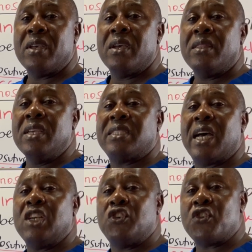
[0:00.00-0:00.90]
These are
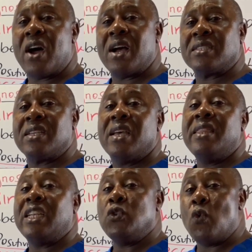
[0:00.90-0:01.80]
drugs
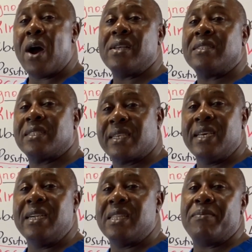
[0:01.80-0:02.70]
that once
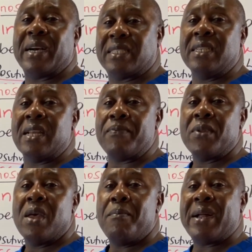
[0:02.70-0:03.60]
killed the bacteria,
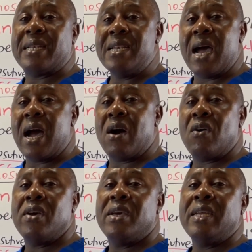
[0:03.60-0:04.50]
but
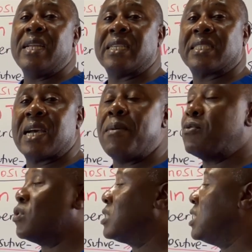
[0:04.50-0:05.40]
now it has come
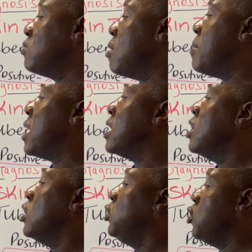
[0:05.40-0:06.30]
to a stage whereby
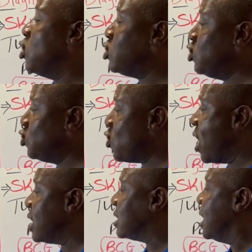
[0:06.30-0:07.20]
those
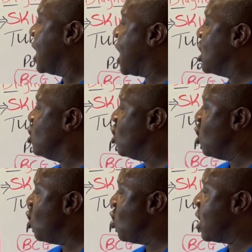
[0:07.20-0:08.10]
drugs can no
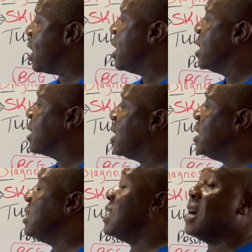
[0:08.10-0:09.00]
longer kill
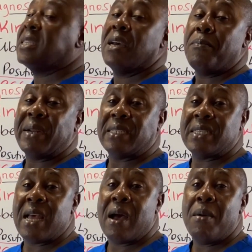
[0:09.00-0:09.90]
that
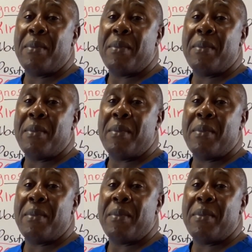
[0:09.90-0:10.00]
bacteria.